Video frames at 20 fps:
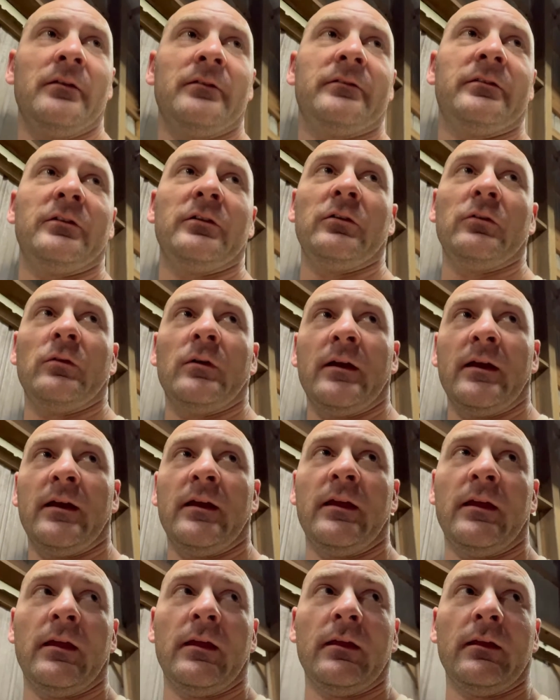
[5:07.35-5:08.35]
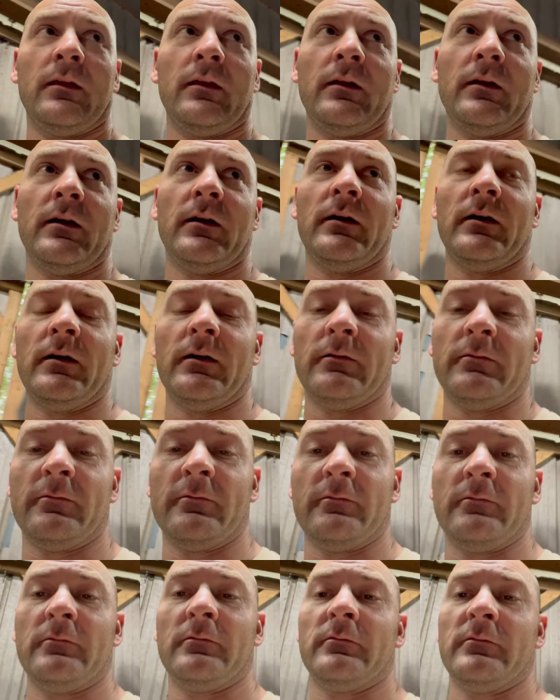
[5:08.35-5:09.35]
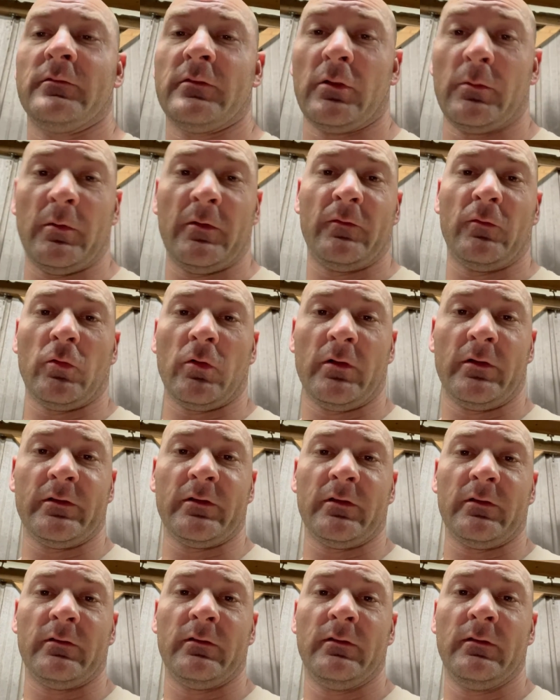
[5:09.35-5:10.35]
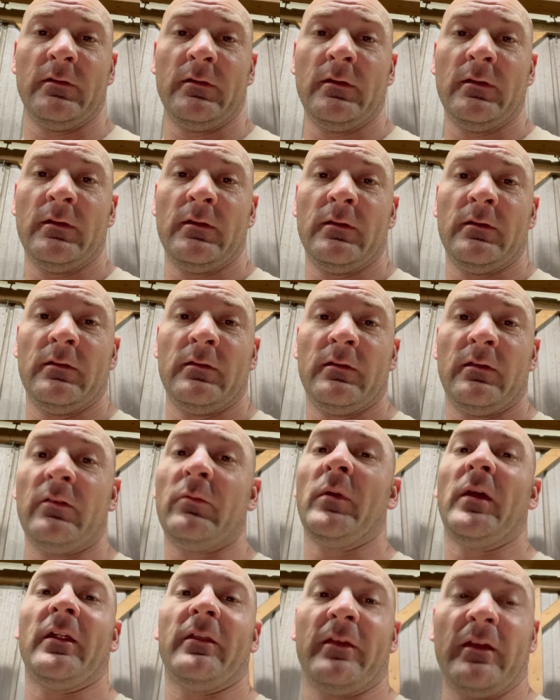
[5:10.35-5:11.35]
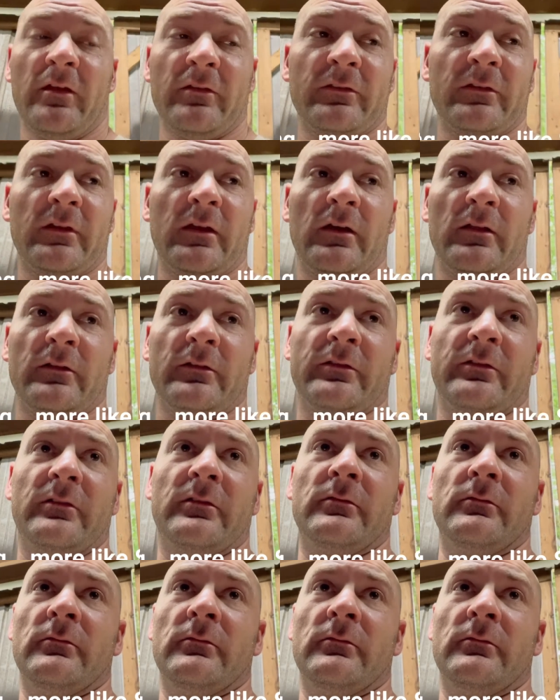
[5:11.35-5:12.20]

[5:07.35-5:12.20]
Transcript: to a Turbo 400 is about $1,000,